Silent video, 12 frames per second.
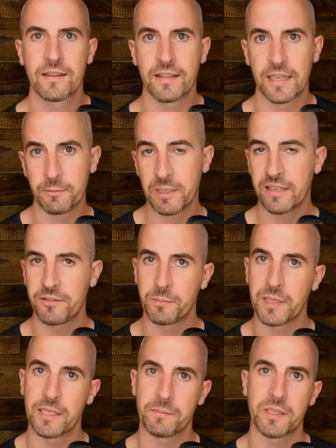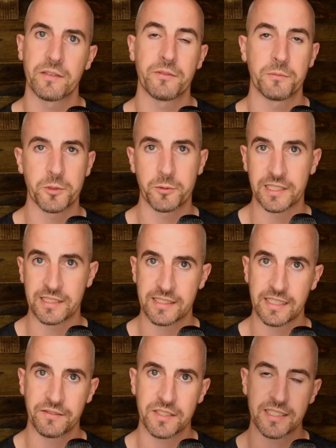Then we have a paper from
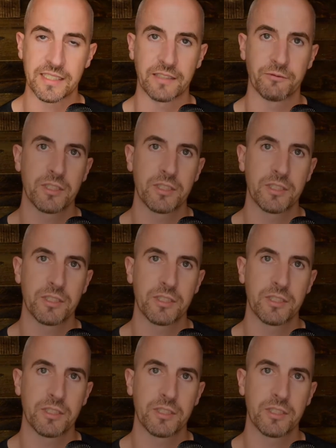2017